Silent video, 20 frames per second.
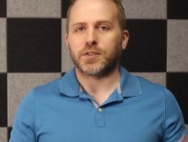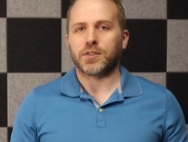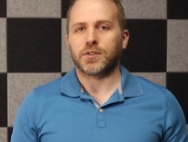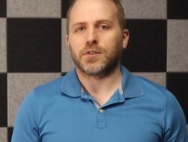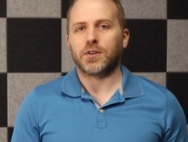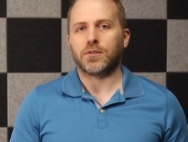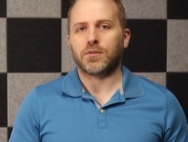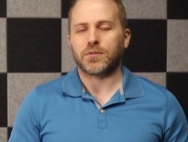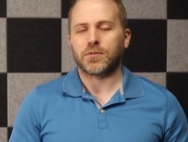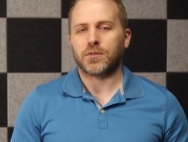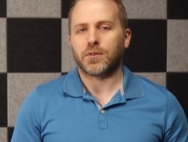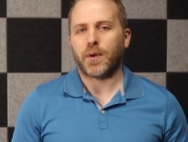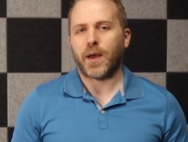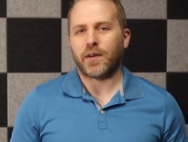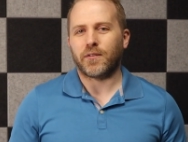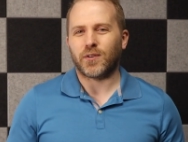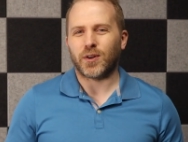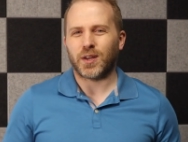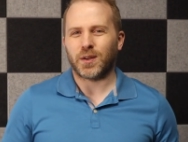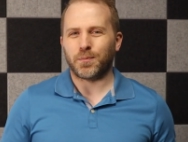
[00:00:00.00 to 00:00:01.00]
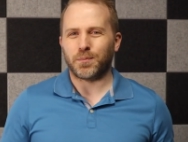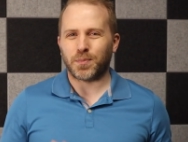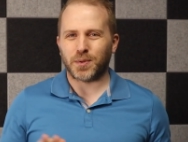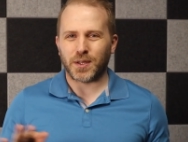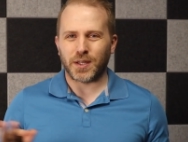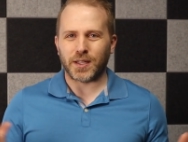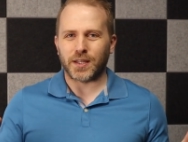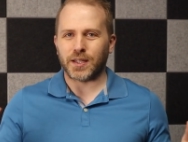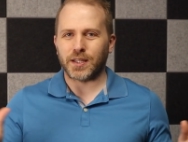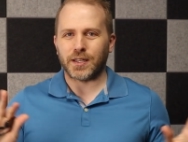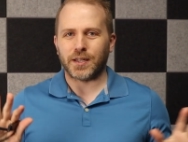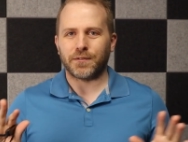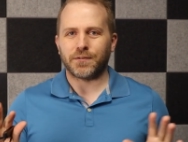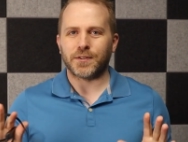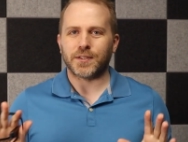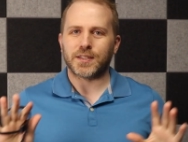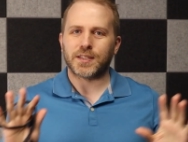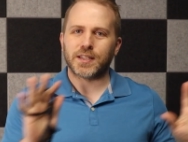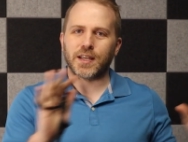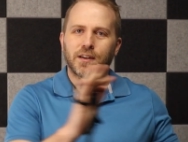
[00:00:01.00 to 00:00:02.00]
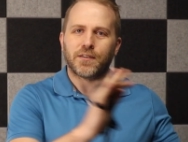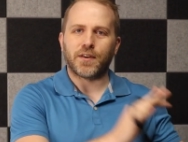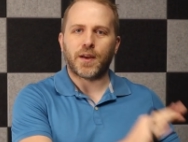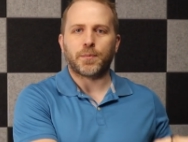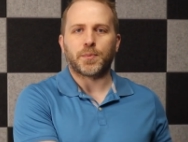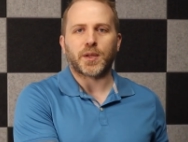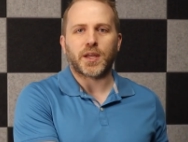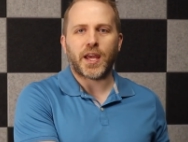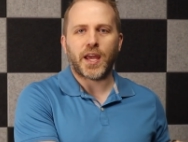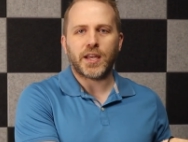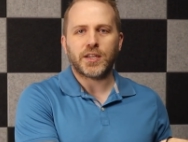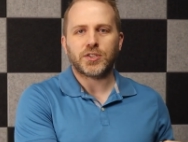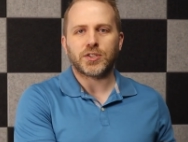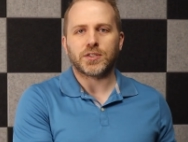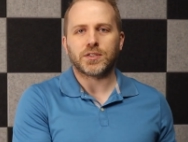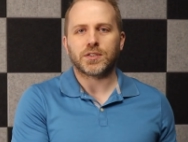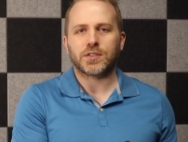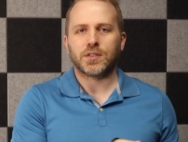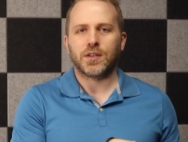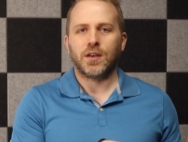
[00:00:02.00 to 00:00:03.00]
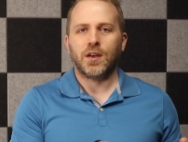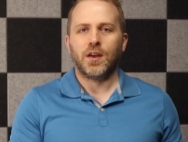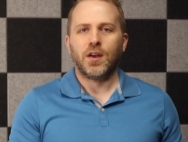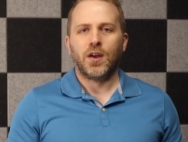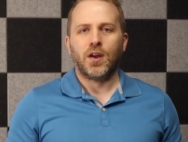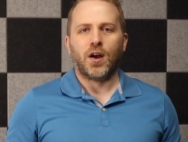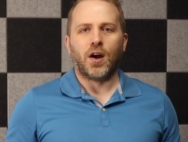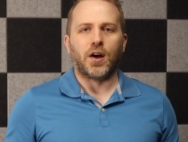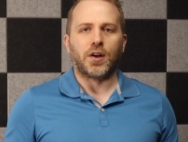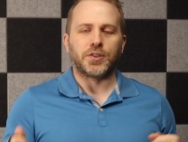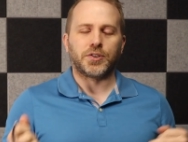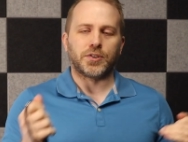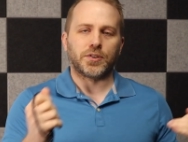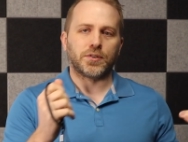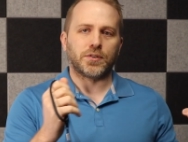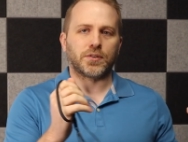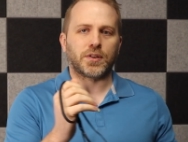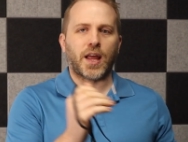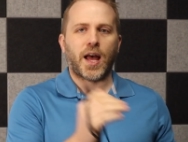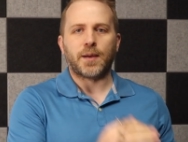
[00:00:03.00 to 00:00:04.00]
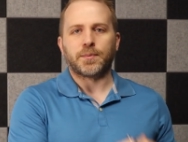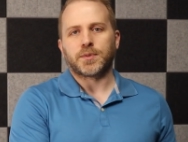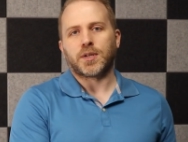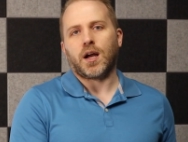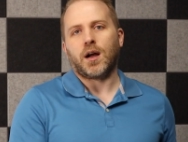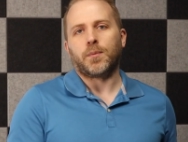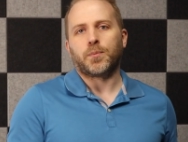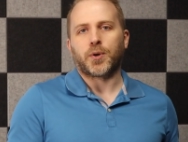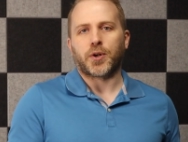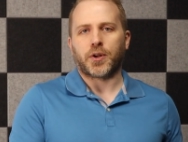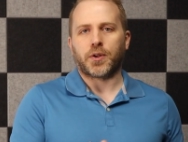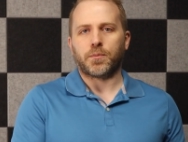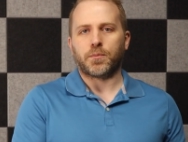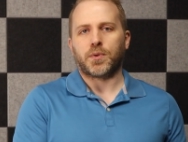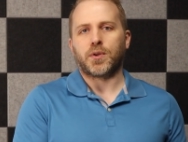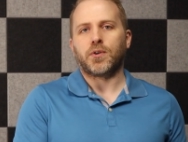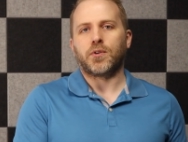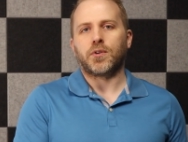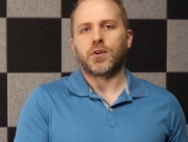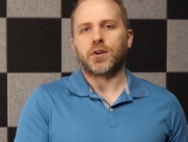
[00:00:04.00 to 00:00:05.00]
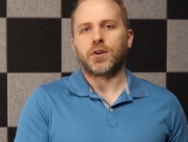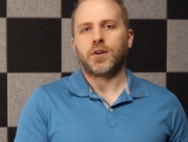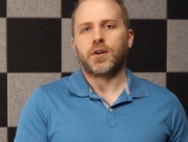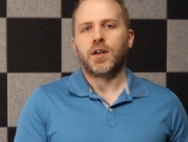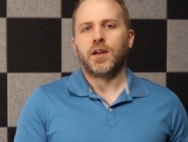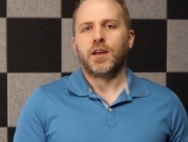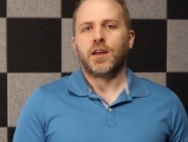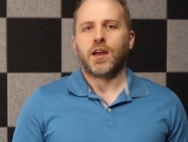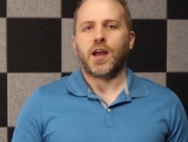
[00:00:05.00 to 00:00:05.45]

You have a completely different set of applications on your laptop or computer,